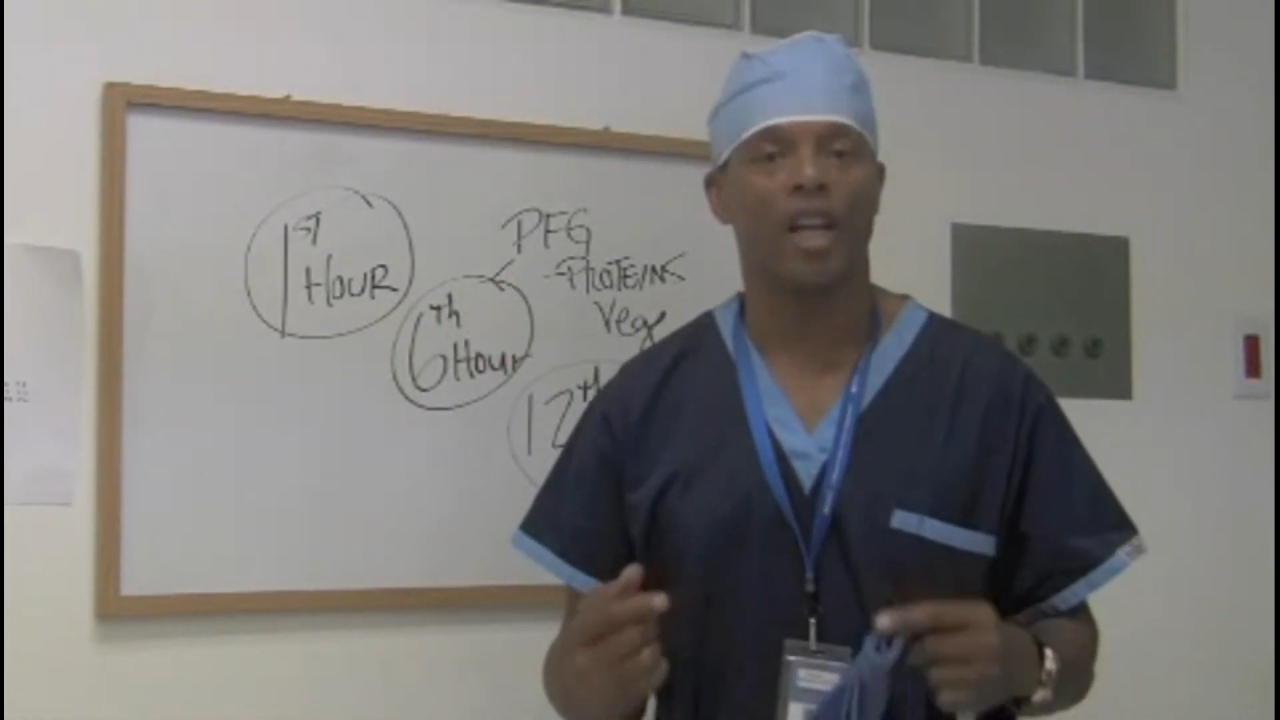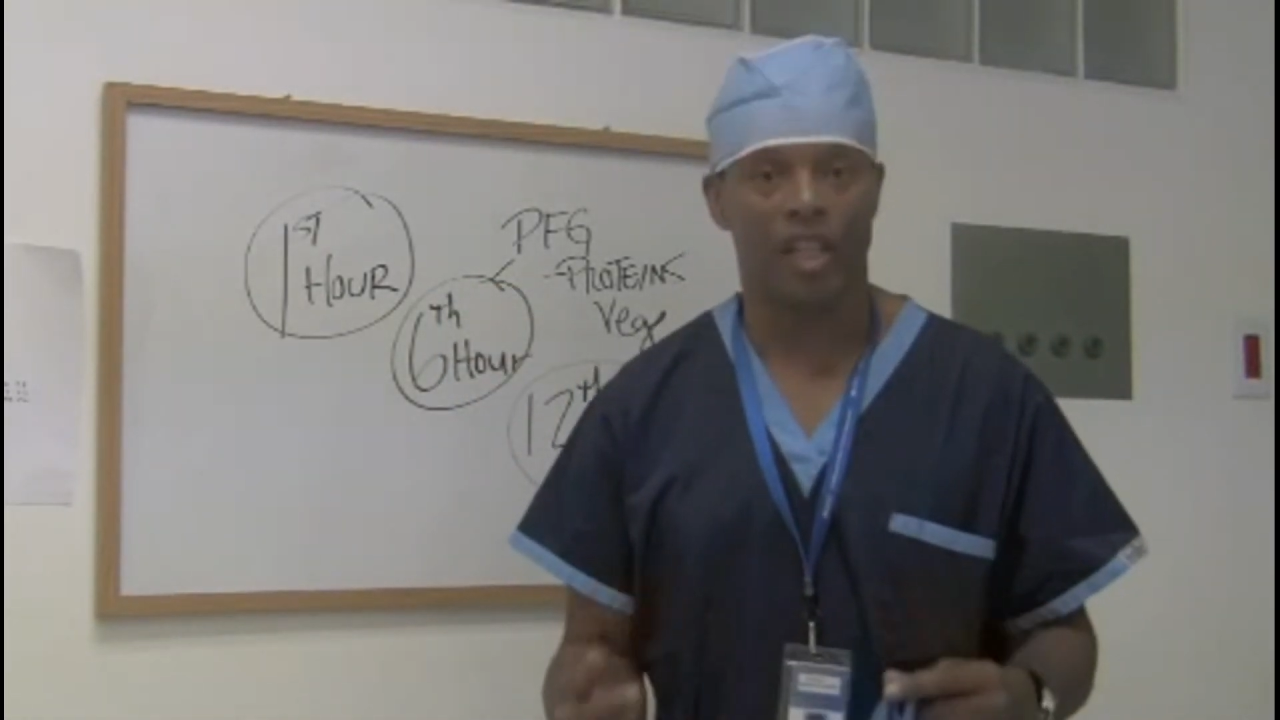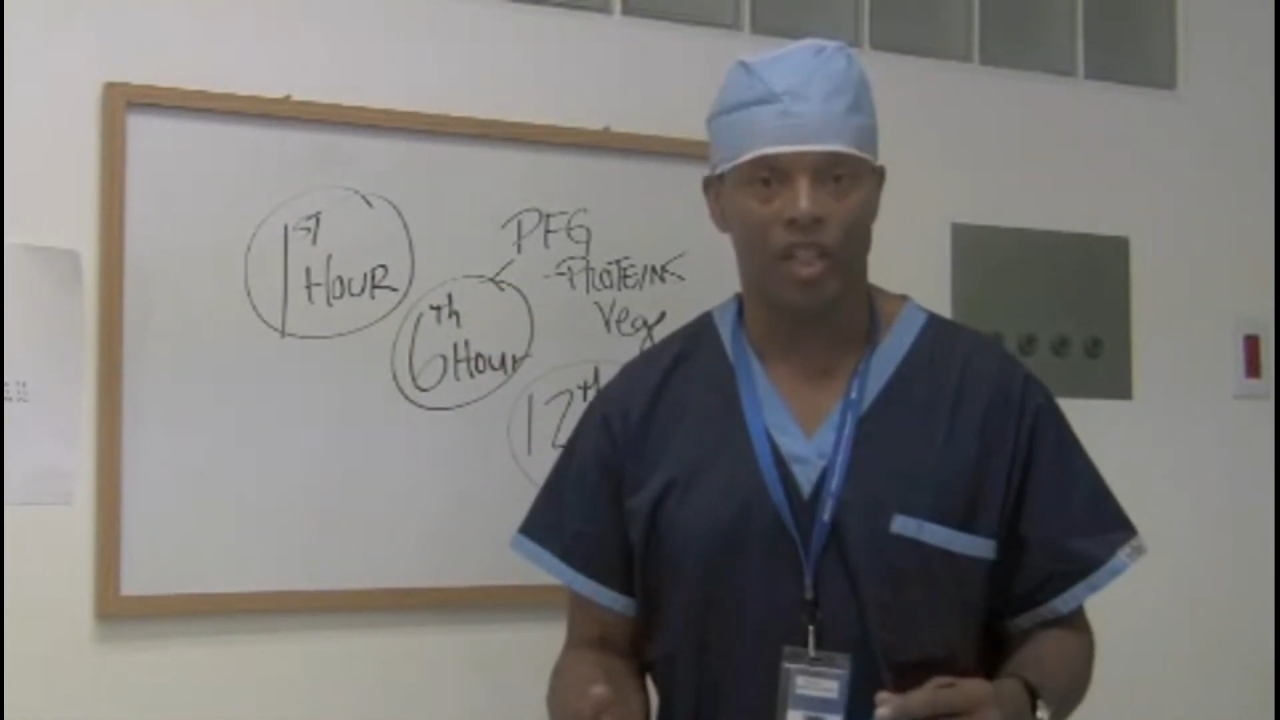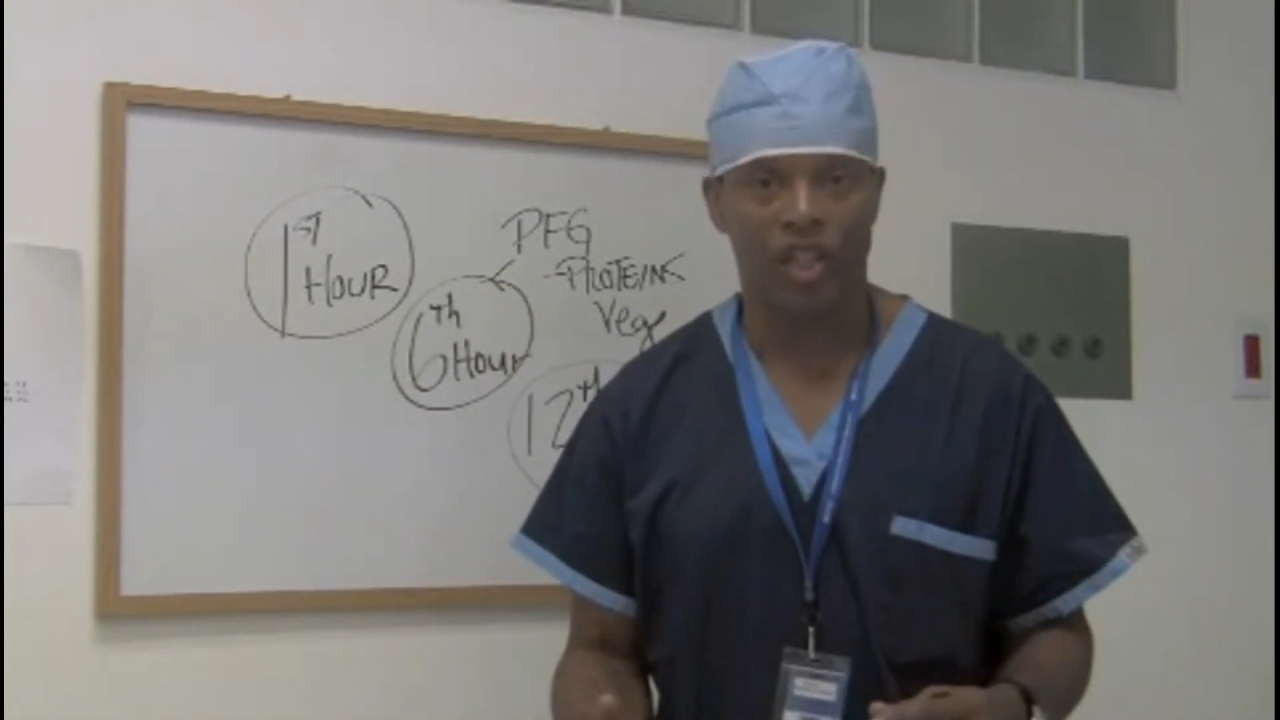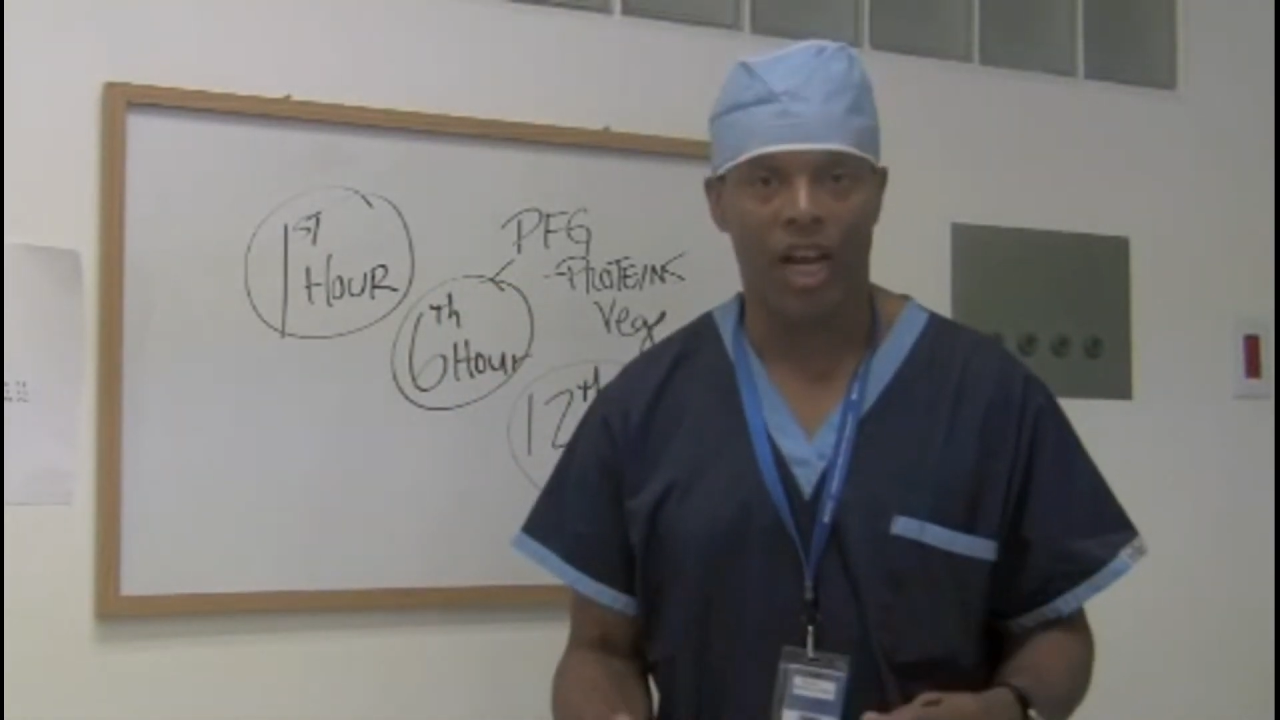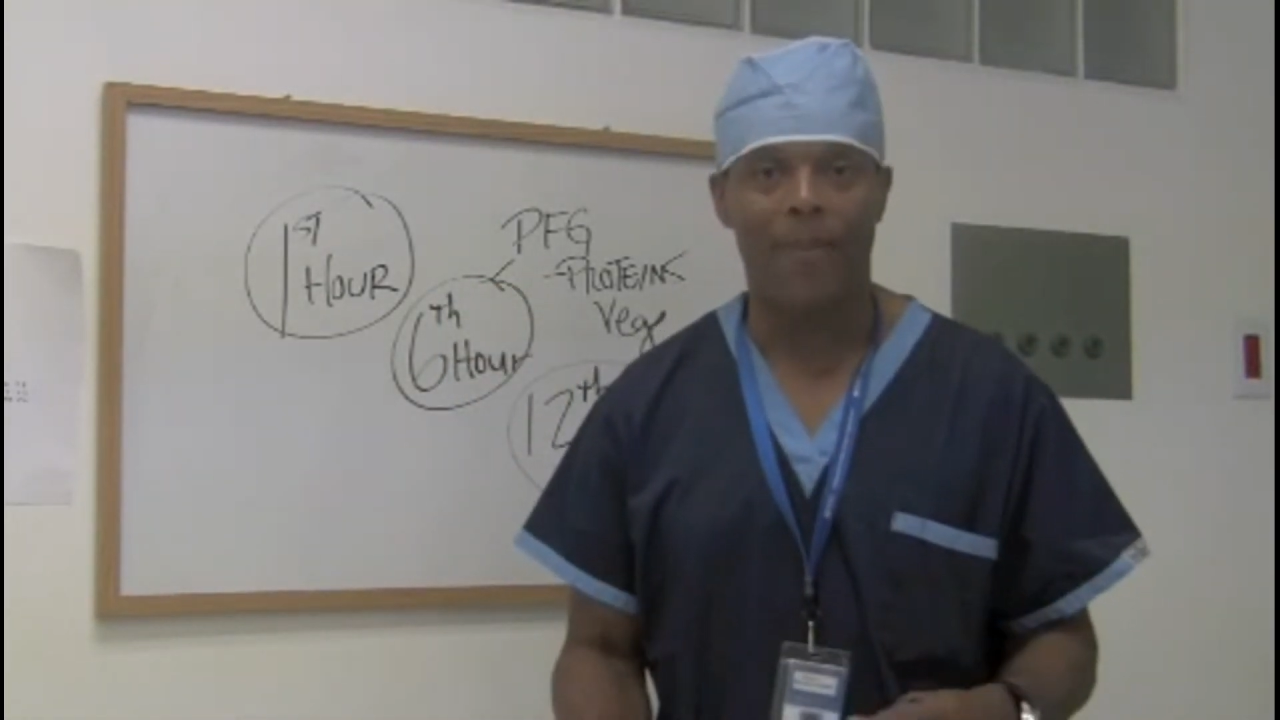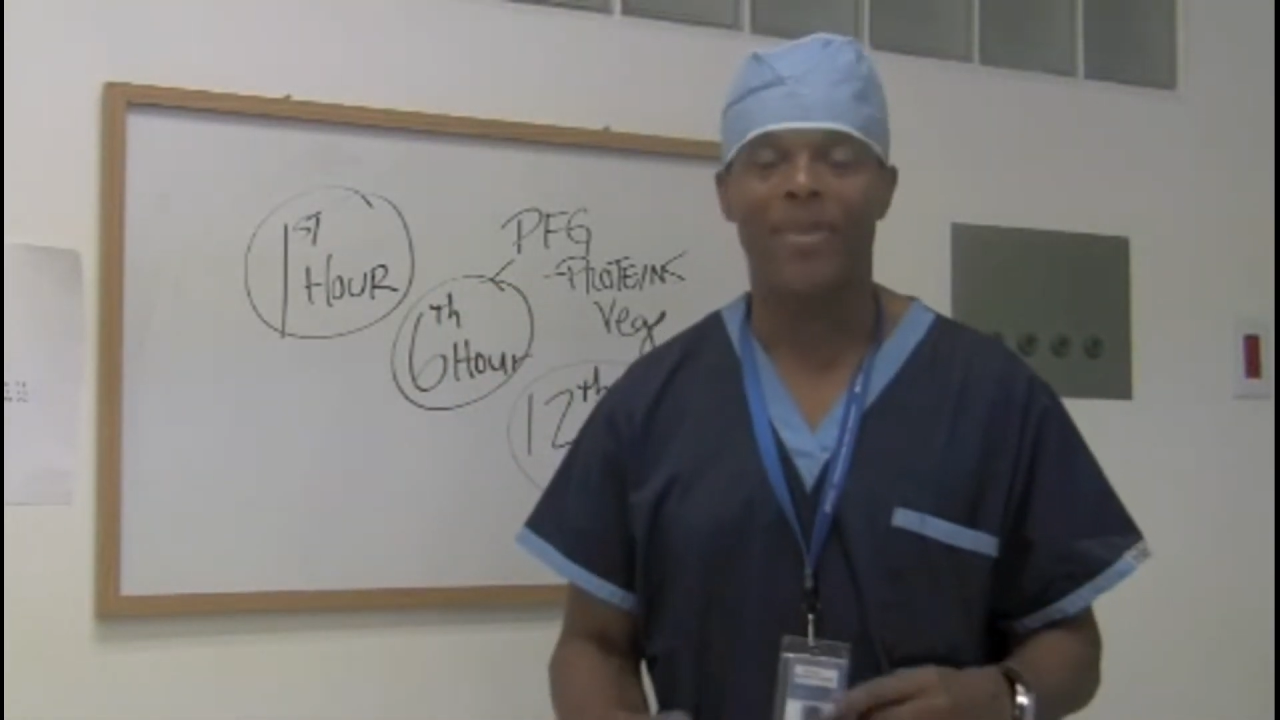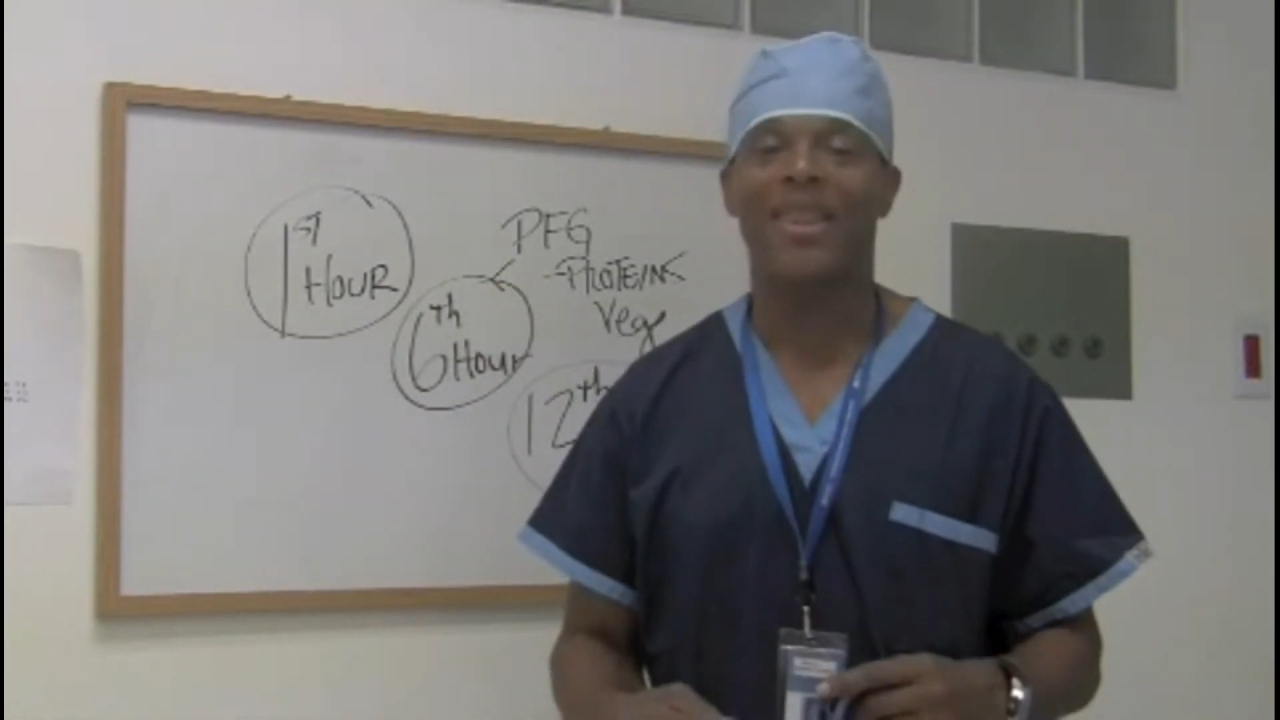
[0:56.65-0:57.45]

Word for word: good shape.